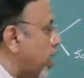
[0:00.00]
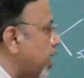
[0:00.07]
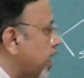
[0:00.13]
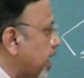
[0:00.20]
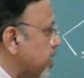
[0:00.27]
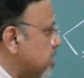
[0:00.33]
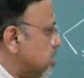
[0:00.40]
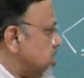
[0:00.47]
an
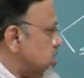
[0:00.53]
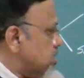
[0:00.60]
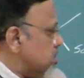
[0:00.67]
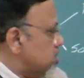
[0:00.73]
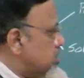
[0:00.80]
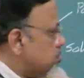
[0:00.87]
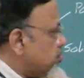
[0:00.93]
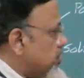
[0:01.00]
axis
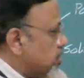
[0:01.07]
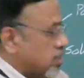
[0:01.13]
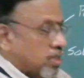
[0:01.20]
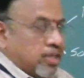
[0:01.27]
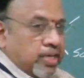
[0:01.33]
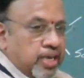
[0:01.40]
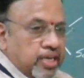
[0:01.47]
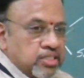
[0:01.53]
in this
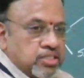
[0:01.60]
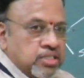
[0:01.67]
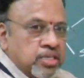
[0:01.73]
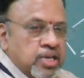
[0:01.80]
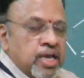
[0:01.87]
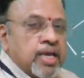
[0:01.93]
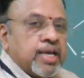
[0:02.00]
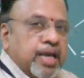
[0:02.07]
particular
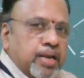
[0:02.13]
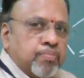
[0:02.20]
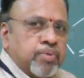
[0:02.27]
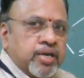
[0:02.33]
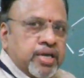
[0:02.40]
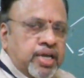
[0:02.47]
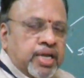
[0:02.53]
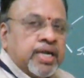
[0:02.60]
case can
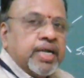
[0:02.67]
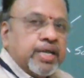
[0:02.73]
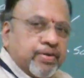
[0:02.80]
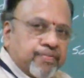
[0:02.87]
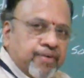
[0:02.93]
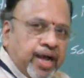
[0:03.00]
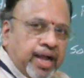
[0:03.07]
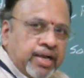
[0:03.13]
be
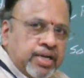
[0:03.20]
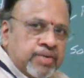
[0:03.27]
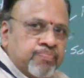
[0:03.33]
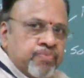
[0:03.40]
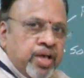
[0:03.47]
defined